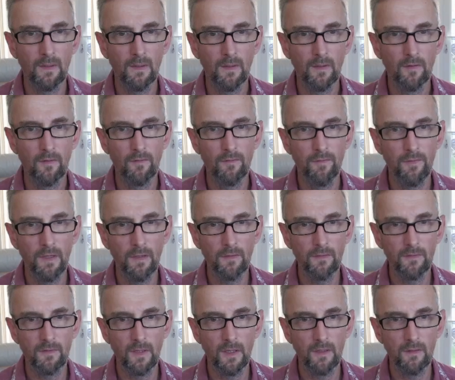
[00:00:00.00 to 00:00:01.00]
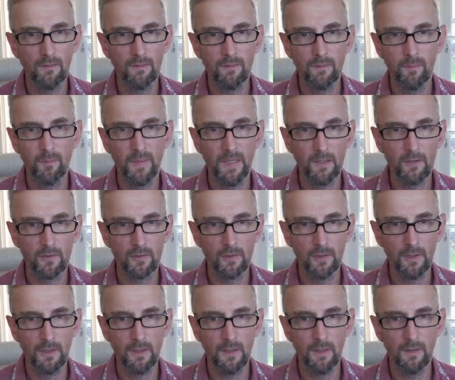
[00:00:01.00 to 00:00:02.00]
fail-safe
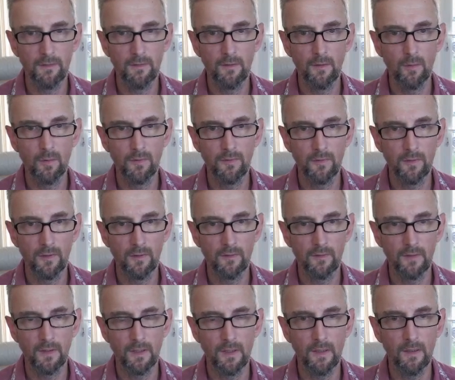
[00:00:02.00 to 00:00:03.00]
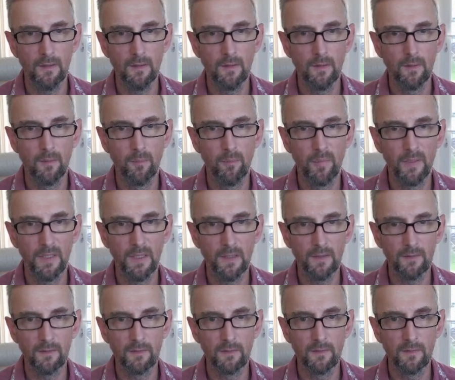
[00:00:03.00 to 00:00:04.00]
battery. I do want RTL,
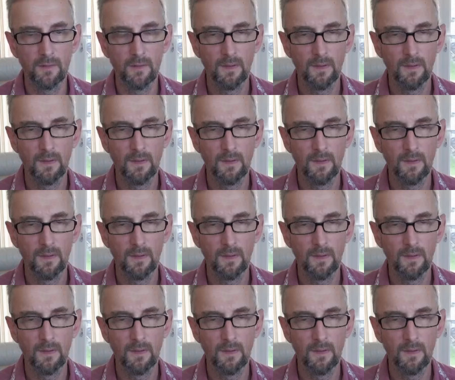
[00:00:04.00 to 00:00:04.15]
but